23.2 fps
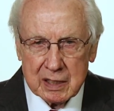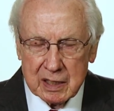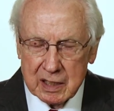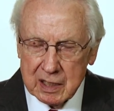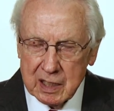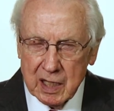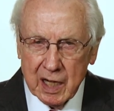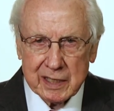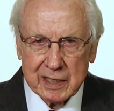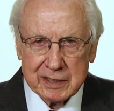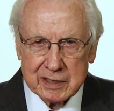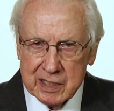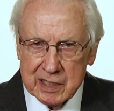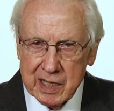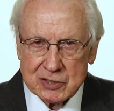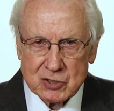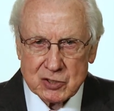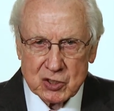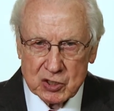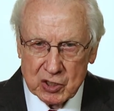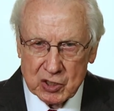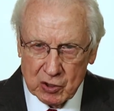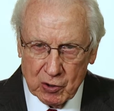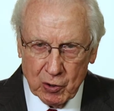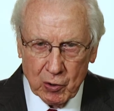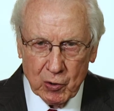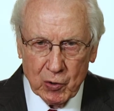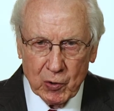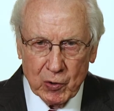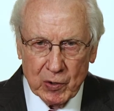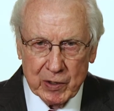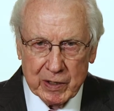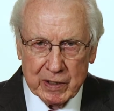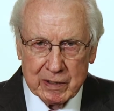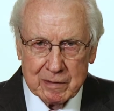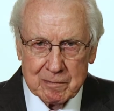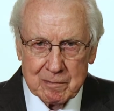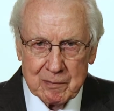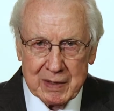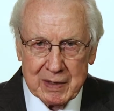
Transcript: God gets the glory.